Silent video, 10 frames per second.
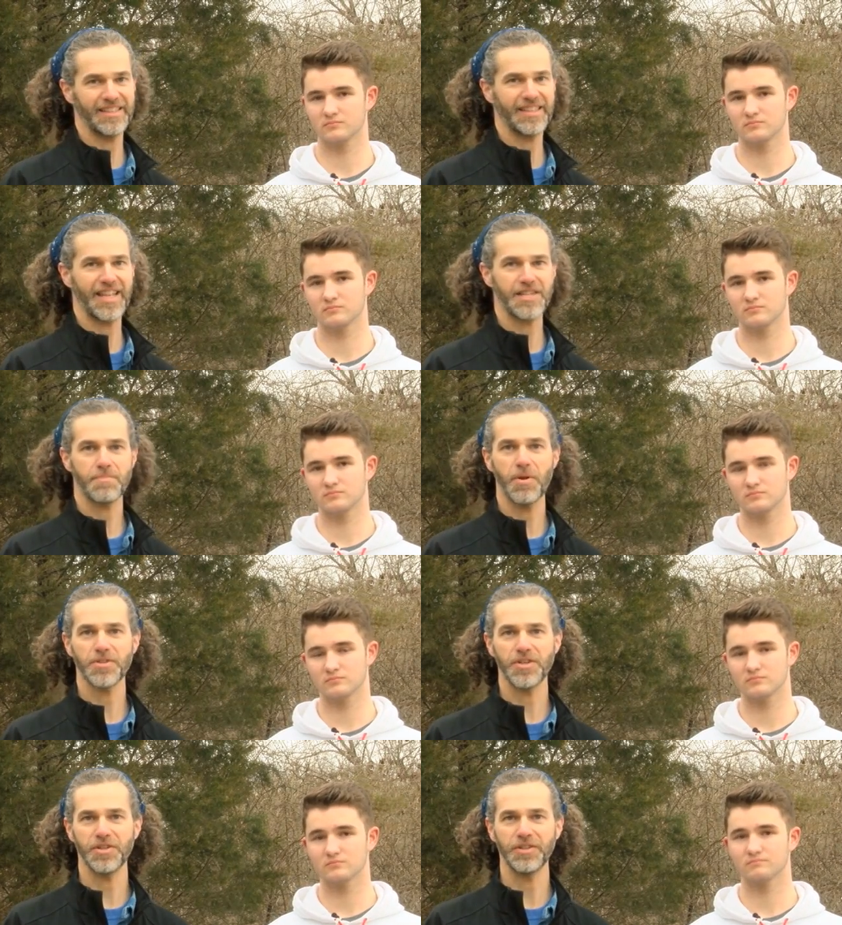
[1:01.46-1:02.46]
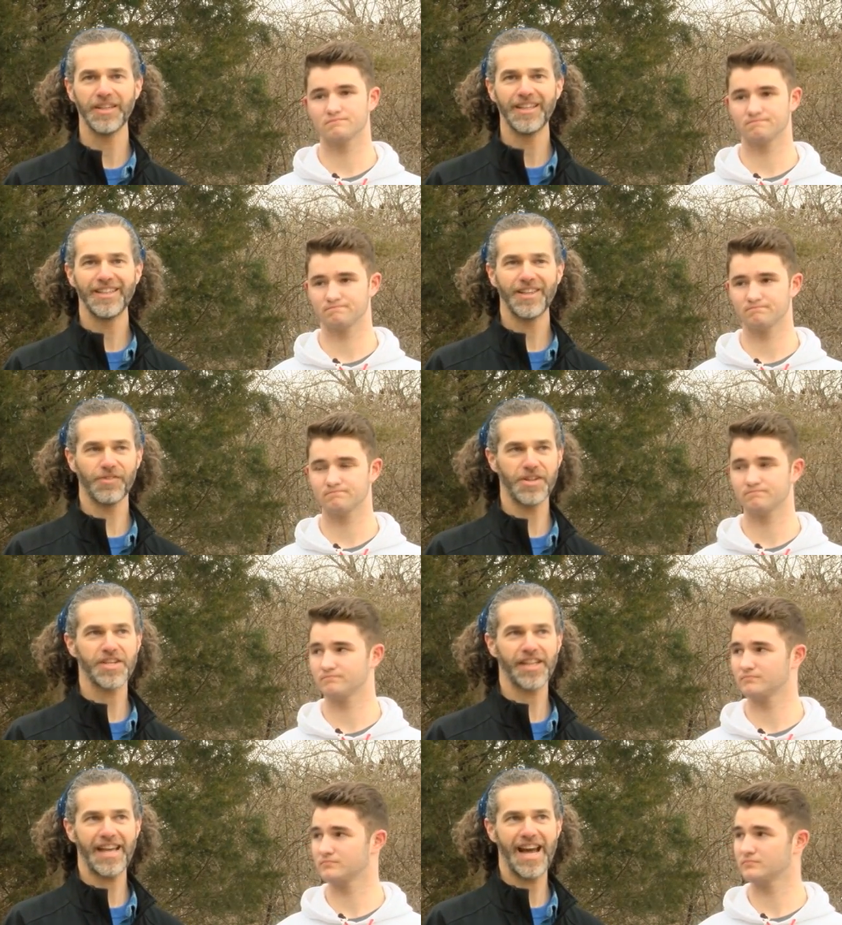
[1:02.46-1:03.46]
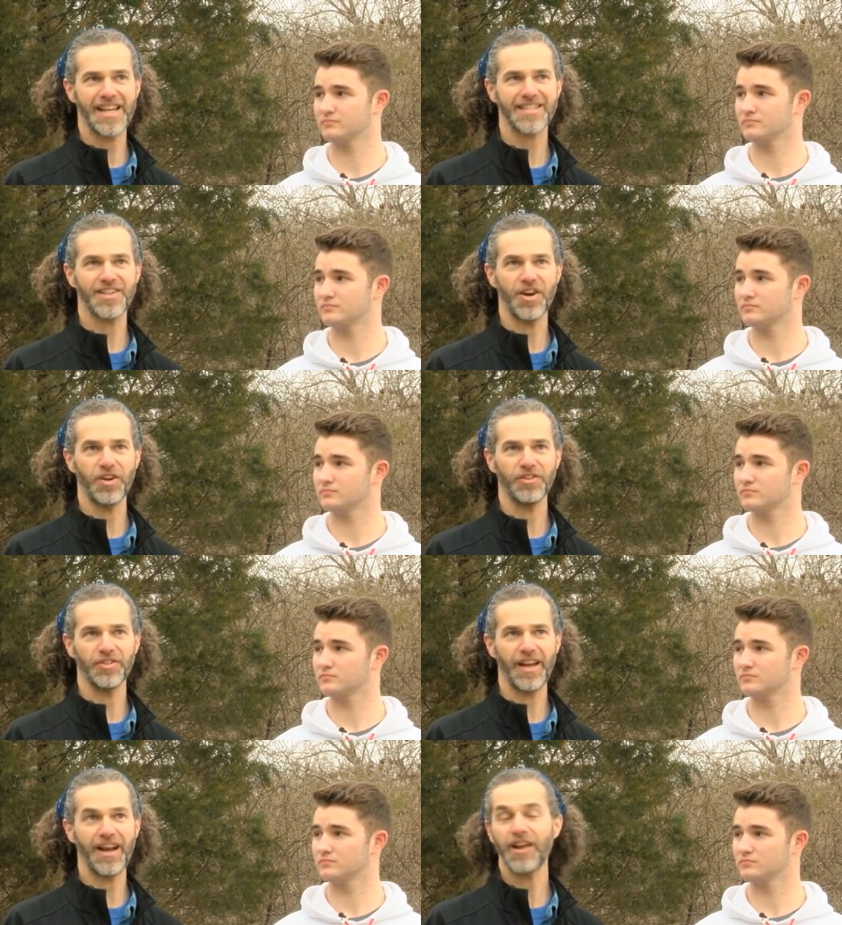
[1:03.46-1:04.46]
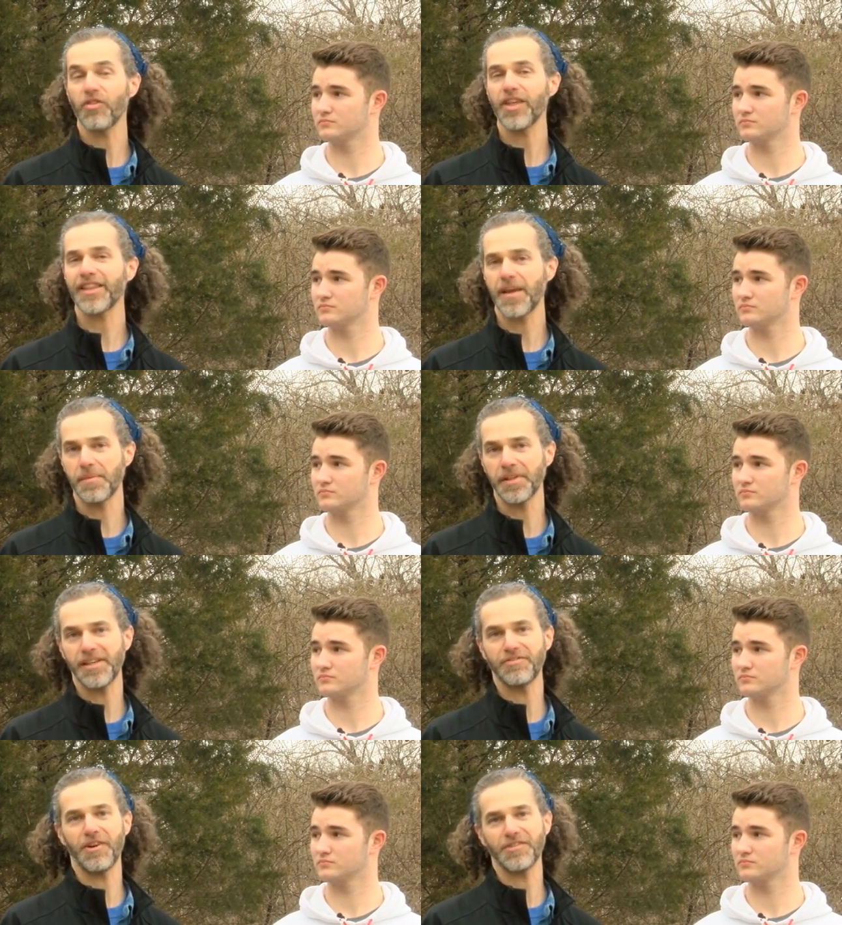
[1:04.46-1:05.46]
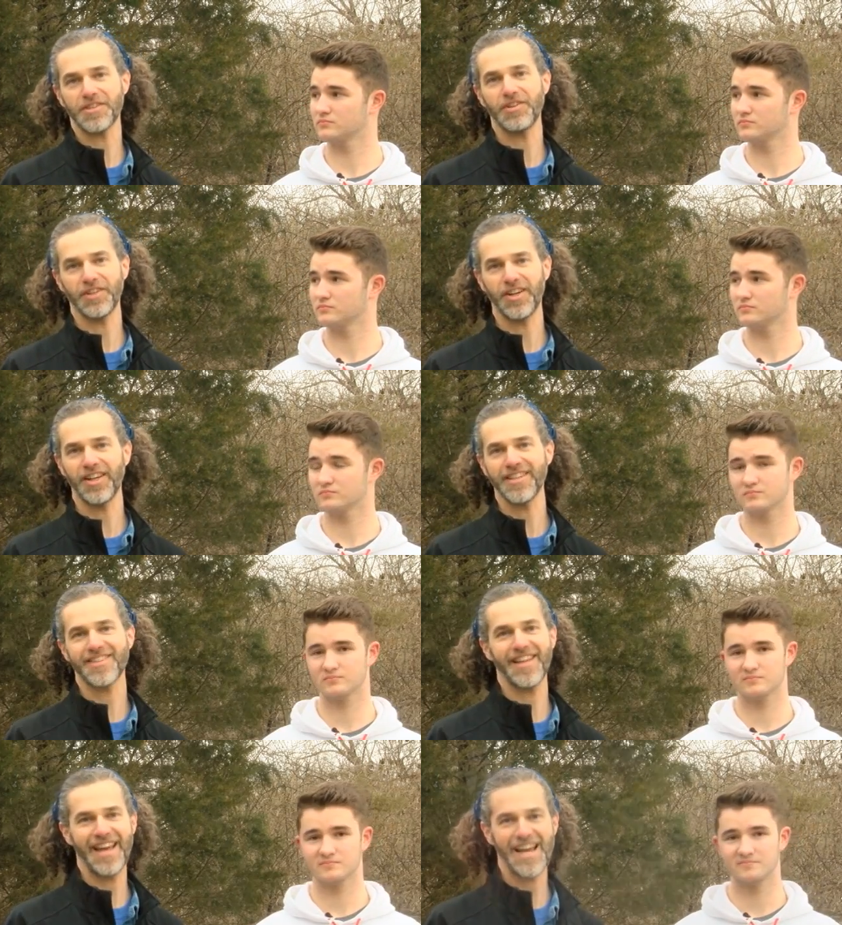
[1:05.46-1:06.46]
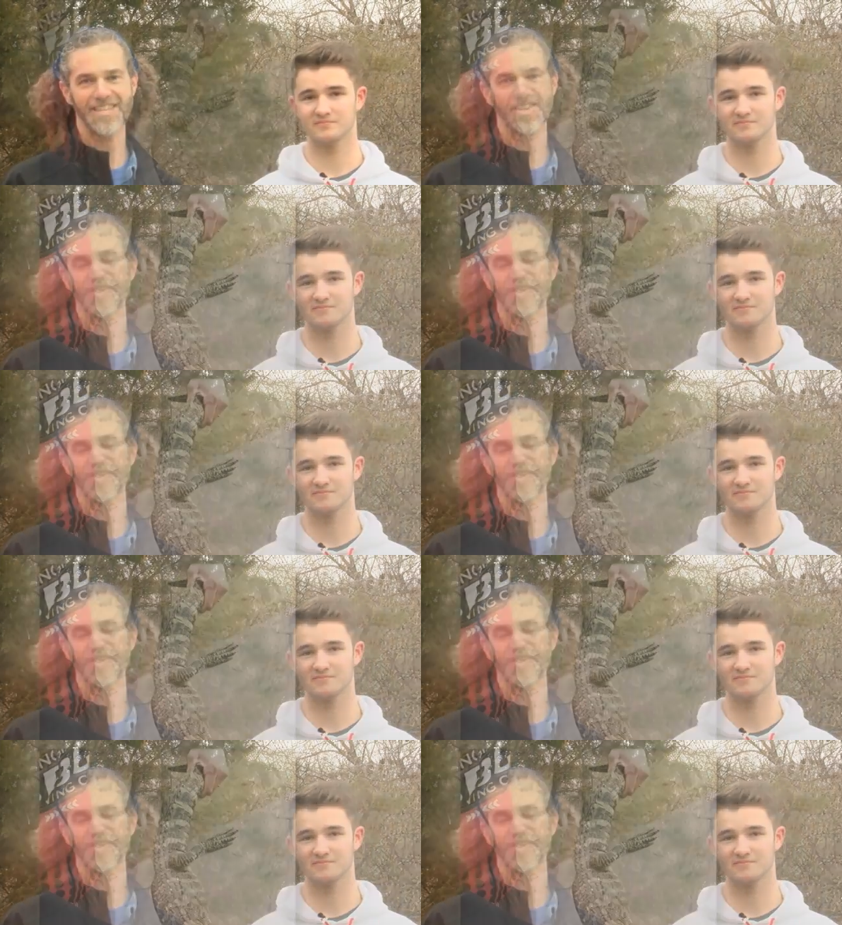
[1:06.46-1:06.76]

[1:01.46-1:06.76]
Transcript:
Speaker 1: that they spoke to originally asked, you know, I, I, don't think they believed what was going on, so they asked,